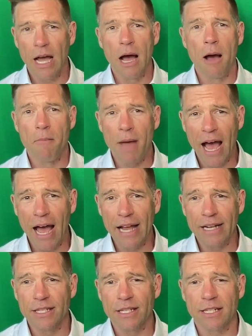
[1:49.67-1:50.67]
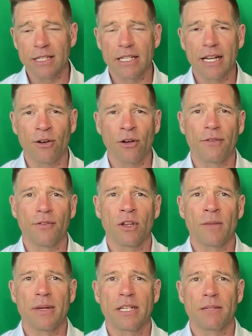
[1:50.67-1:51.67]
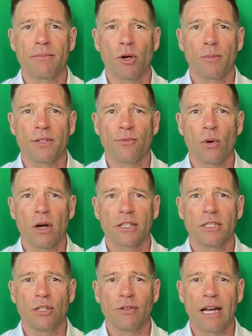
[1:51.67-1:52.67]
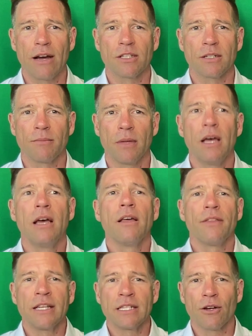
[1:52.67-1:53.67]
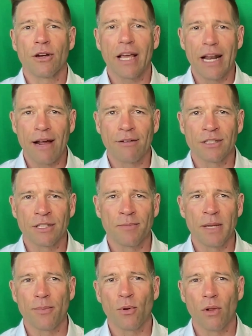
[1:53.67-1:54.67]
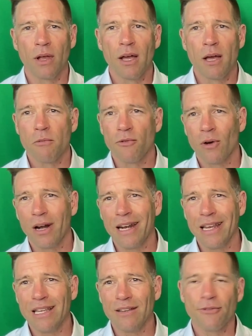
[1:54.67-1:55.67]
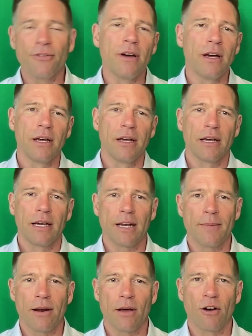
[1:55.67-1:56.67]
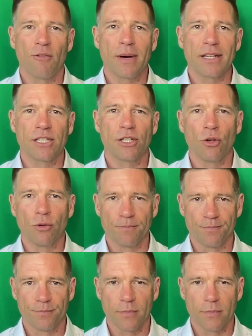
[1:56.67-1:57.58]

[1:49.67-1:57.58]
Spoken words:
And as I said, I've got a few other bits and bobs of work to do now, some things I've got to get out to people before I leave at about 2:30.